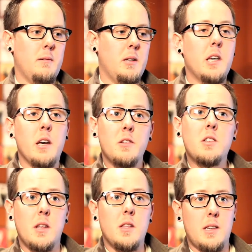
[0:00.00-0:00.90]
gifts
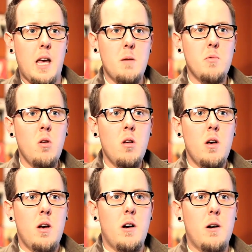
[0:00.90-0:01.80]
to the table,
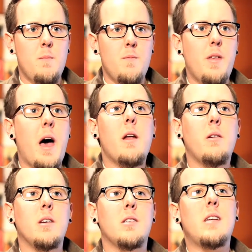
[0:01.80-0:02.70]
that
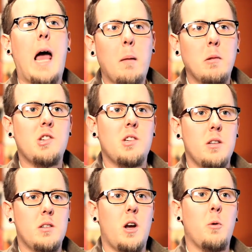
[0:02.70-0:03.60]

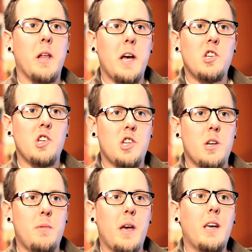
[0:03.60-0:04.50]
establishes a
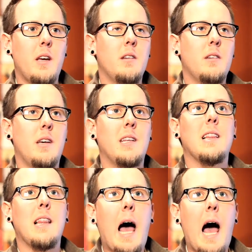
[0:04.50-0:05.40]
relationship that can
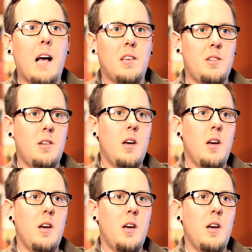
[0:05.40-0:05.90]
last